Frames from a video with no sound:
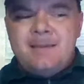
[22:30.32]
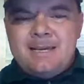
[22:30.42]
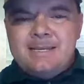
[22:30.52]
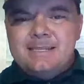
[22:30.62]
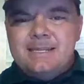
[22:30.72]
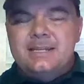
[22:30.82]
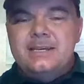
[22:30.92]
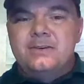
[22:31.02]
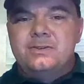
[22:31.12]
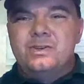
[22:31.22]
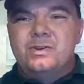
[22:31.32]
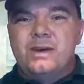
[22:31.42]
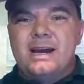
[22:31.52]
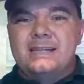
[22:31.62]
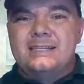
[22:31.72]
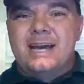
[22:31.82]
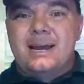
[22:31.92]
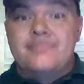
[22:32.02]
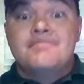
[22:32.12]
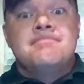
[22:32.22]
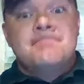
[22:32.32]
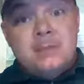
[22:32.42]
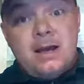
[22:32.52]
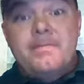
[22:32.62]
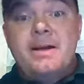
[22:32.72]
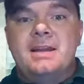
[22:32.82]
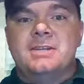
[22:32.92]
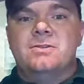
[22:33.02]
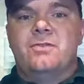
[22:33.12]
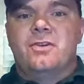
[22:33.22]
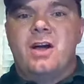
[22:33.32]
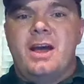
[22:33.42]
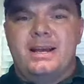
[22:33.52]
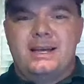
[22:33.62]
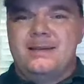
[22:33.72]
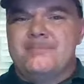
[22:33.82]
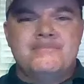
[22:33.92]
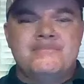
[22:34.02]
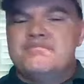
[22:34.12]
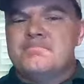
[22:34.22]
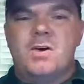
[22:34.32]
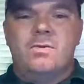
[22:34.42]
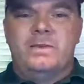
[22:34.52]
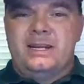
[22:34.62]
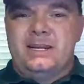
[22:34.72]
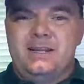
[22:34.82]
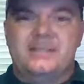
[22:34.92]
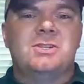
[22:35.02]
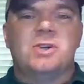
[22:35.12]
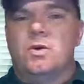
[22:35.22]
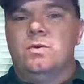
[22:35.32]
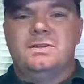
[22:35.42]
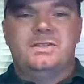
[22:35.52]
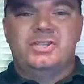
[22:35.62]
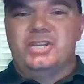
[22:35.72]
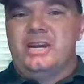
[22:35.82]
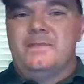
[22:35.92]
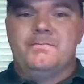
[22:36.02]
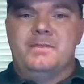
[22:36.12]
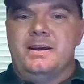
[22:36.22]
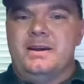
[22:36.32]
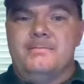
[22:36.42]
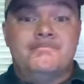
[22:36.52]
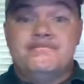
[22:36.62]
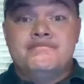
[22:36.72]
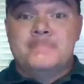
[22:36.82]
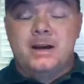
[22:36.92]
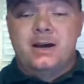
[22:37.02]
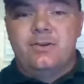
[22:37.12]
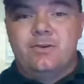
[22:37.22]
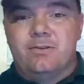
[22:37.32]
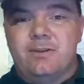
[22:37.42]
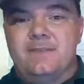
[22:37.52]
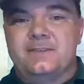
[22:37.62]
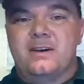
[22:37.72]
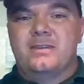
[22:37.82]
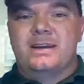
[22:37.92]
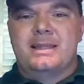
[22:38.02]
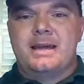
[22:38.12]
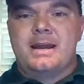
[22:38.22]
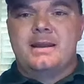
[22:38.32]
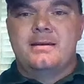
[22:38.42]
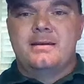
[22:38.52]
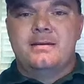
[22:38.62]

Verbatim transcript: easy to do, do as like a petting zoo for like uh, ponies, goats, sheep, and other livestock like that.